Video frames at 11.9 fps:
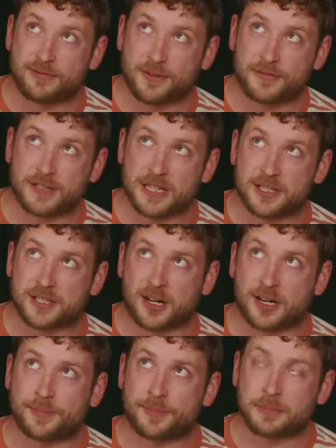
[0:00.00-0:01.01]
fifties
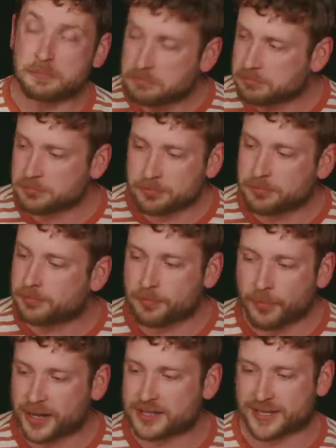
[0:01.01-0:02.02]
type m-
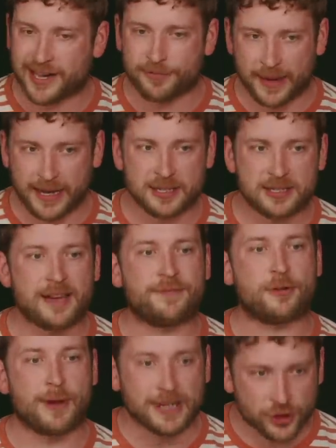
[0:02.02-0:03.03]
mindset of being
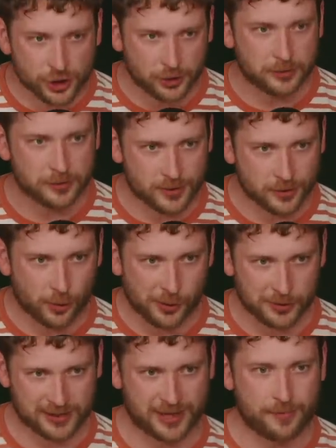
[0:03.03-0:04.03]
deferential to
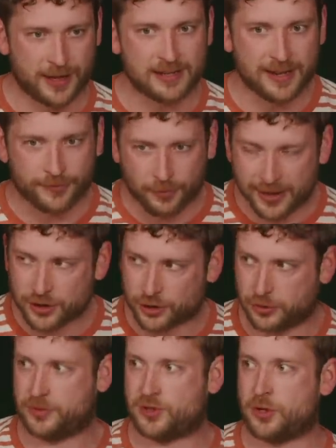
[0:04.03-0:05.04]
royalty and being
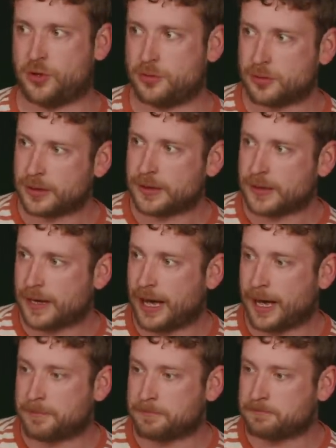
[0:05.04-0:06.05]
deferential to
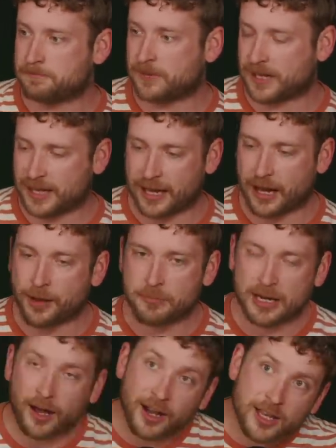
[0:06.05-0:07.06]
um, the king. I
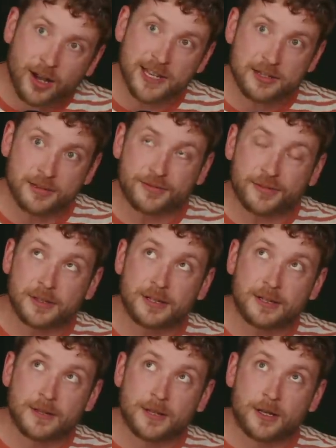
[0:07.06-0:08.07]
mean, I kind of
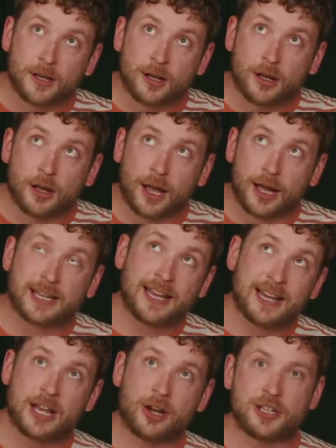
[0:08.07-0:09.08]
I get
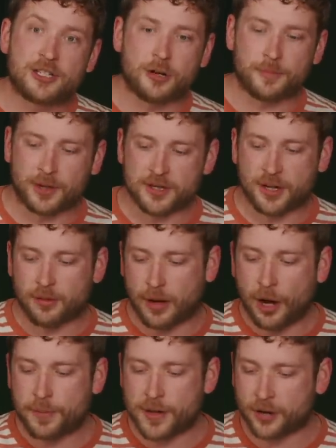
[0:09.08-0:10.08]
it and I don't, because I,
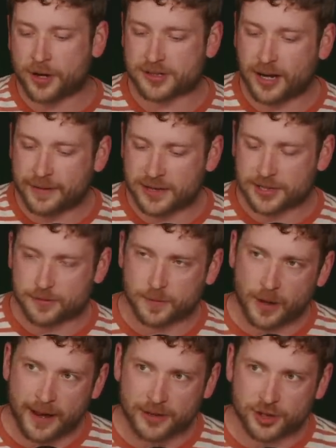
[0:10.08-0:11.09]
I'll be honest. I had this.
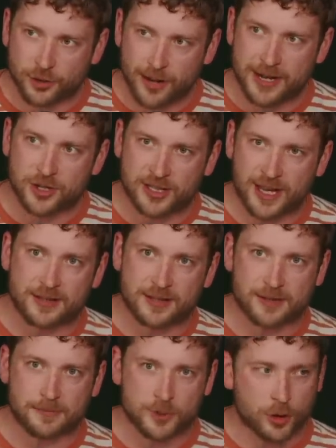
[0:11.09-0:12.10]
I had a strange
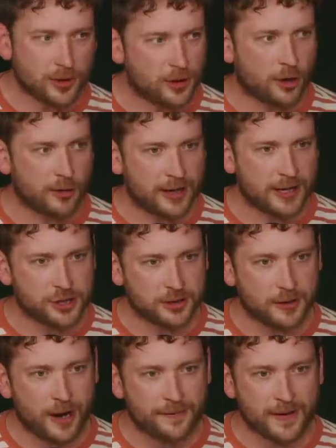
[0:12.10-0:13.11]
sense during the coronation.
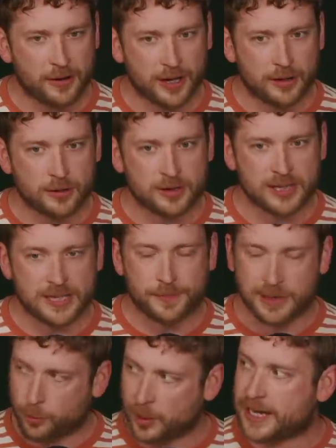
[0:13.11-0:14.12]
I found it
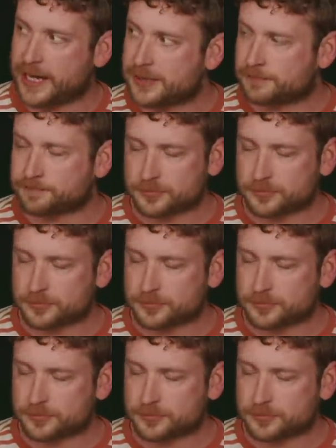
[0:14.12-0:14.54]
deeply weird.